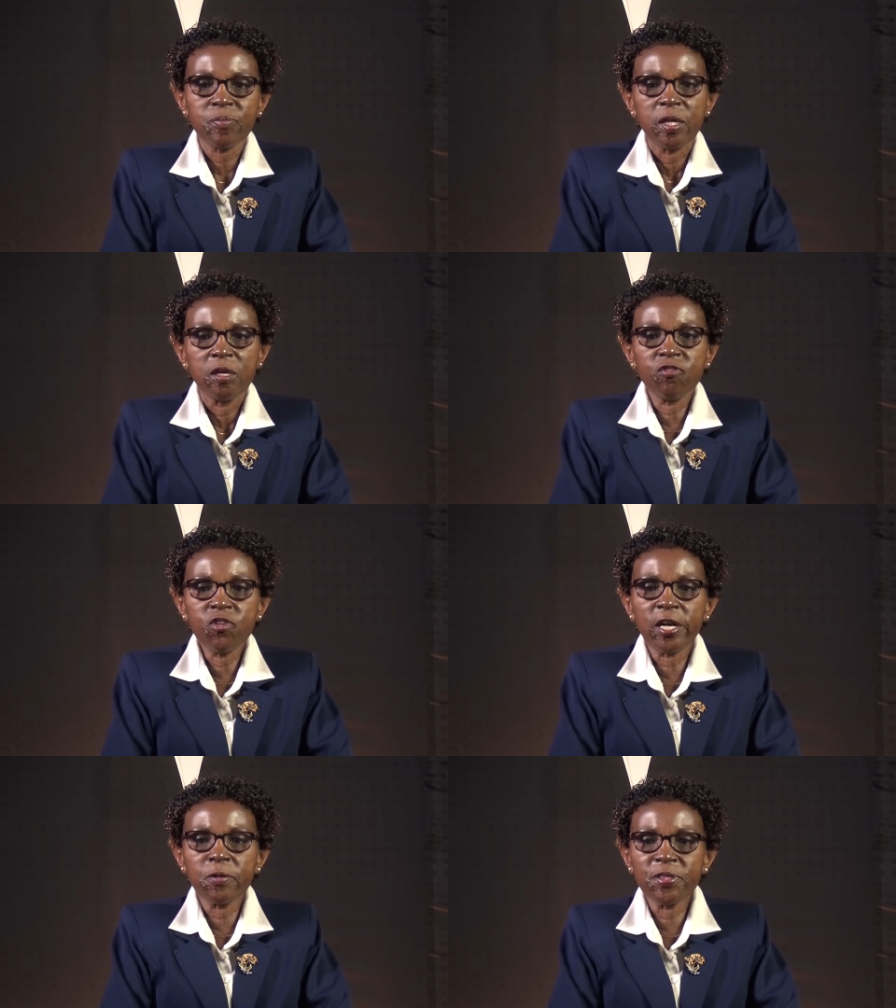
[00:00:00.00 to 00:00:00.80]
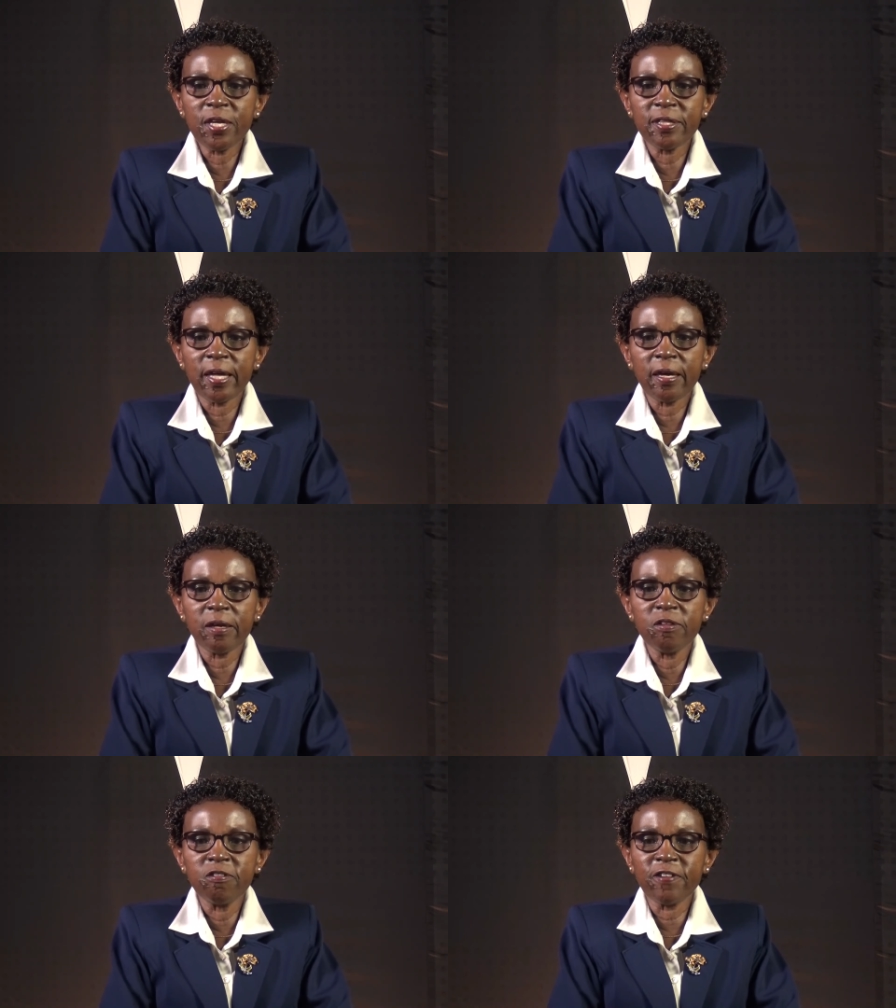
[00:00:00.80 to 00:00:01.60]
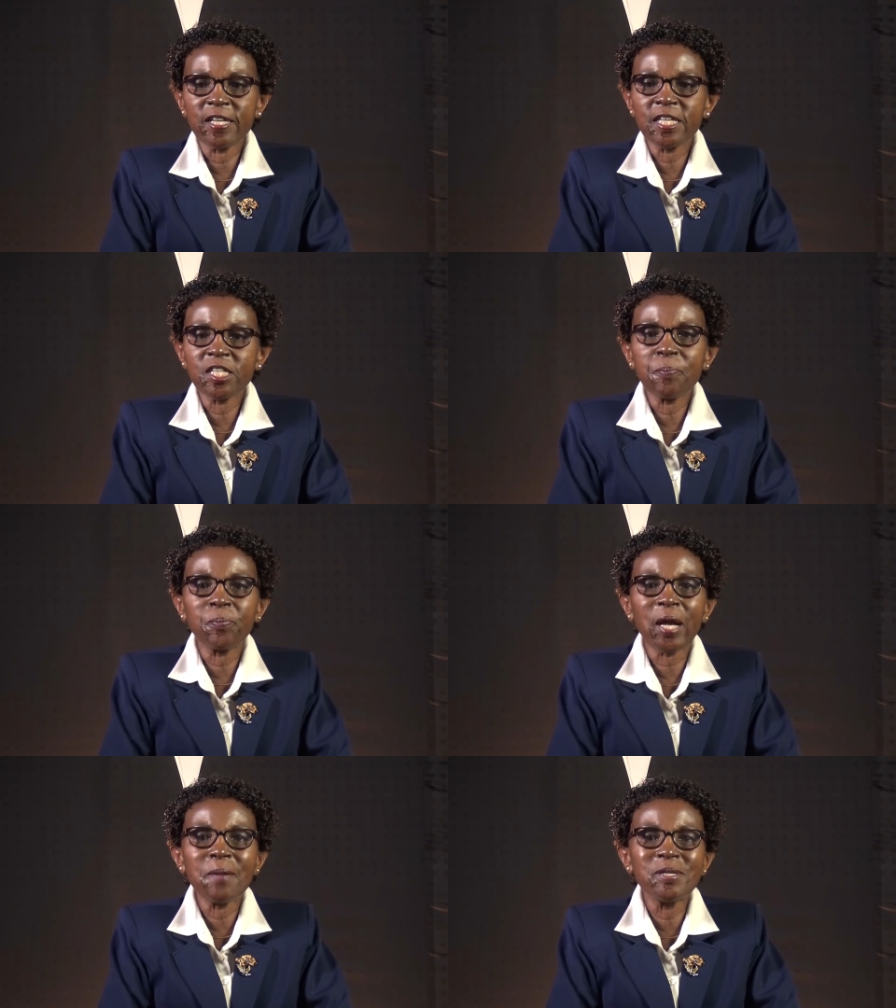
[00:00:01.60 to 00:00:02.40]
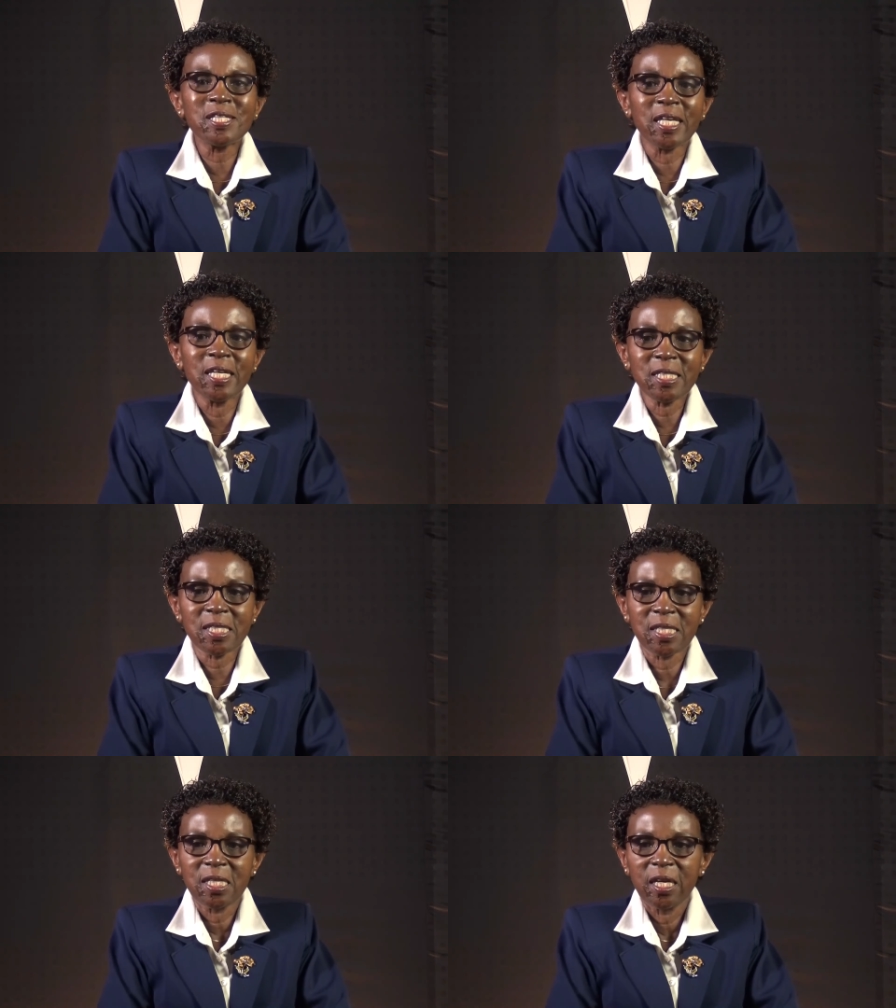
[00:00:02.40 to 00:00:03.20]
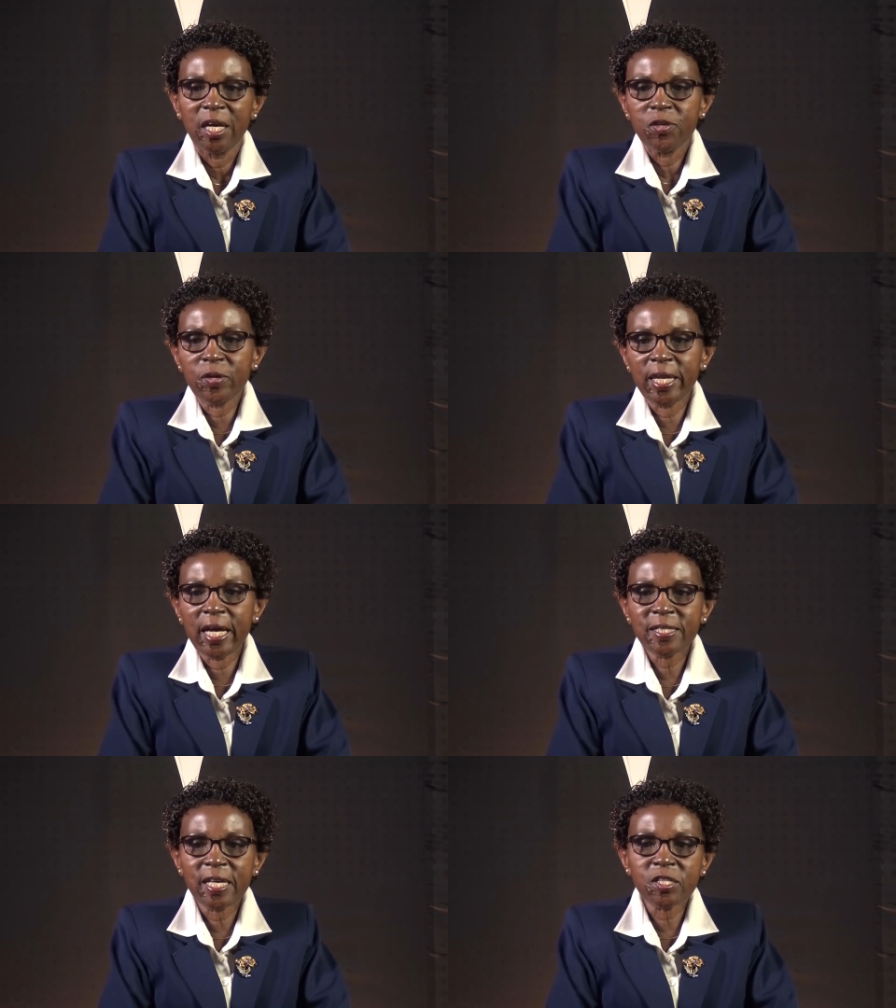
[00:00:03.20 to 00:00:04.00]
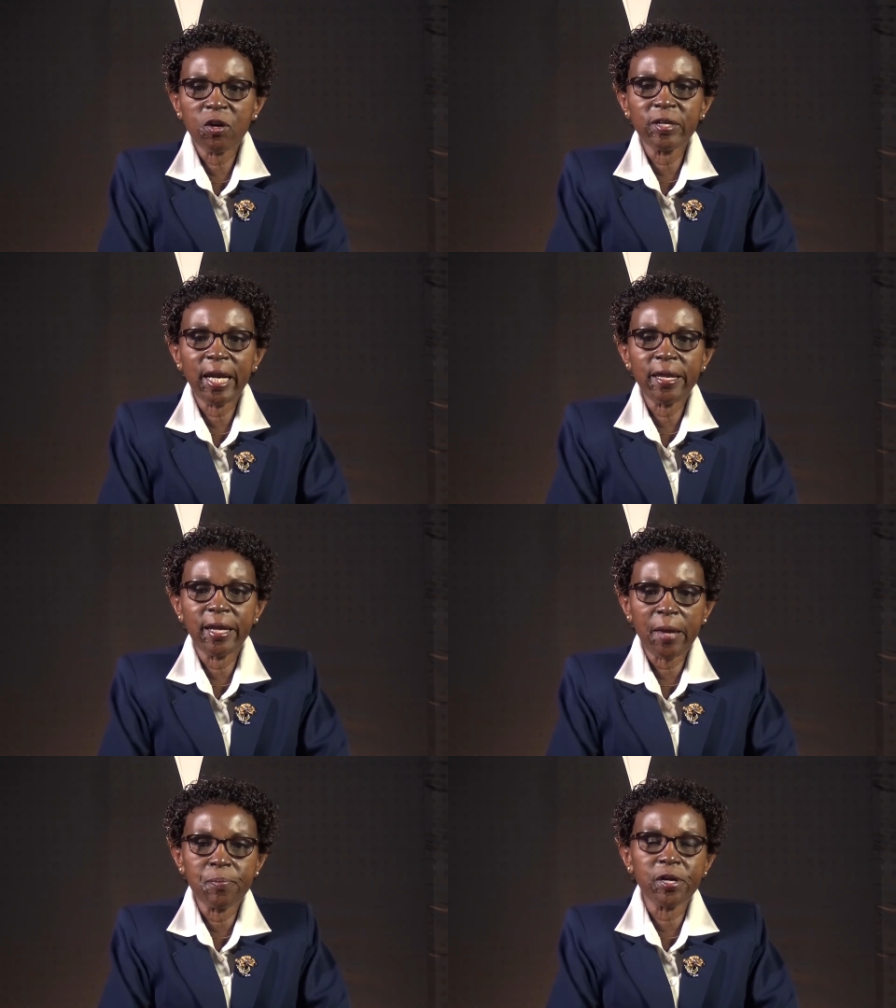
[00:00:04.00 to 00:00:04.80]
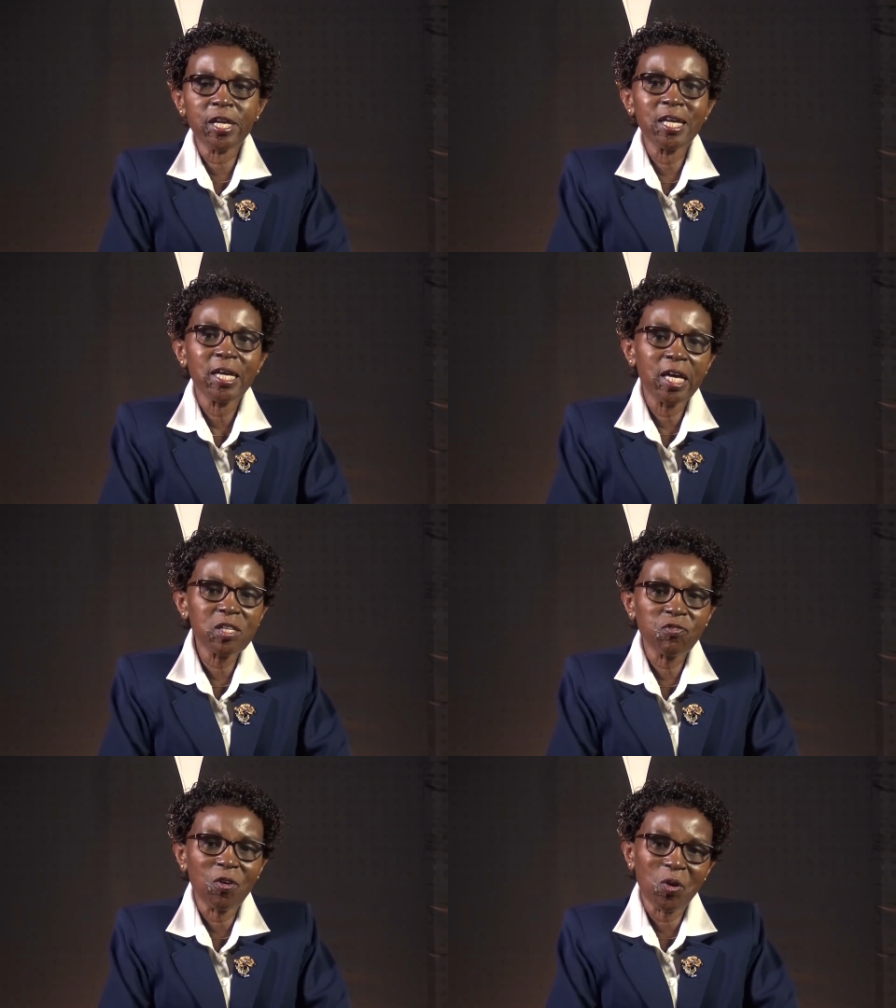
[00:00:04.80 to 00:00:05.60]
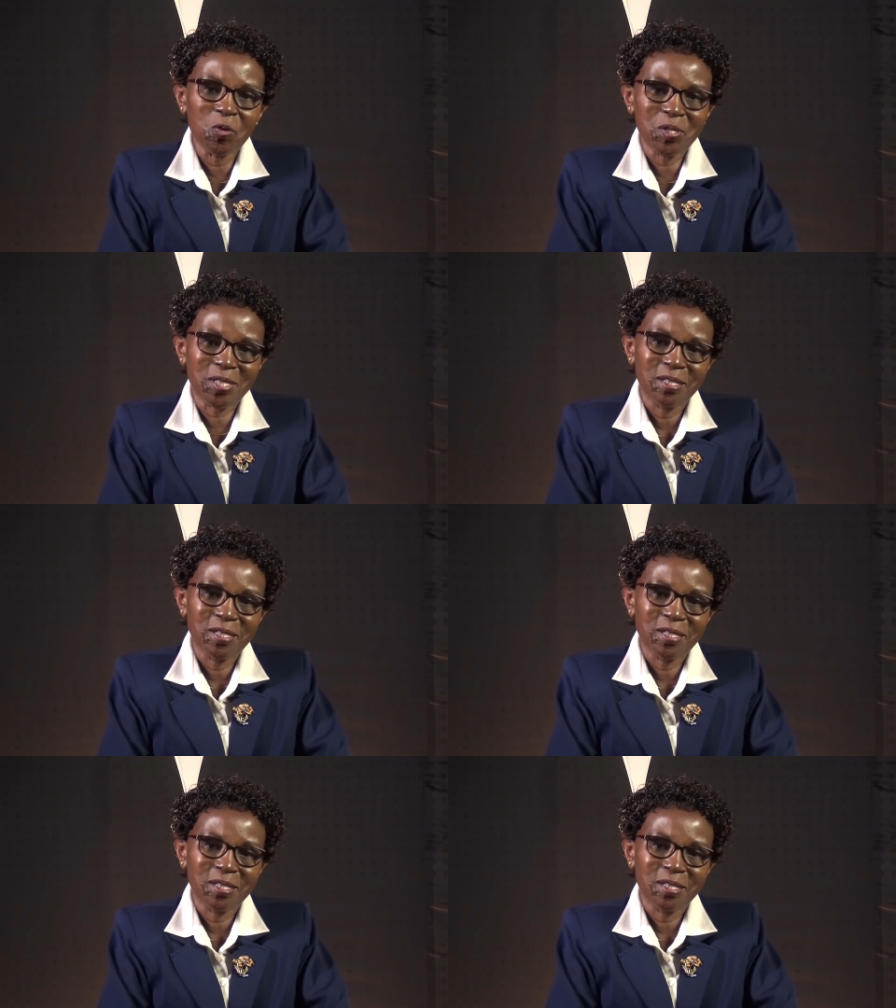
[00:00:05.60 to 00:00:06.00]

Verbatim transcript: If you are within the university premises, you can access the online library as follows.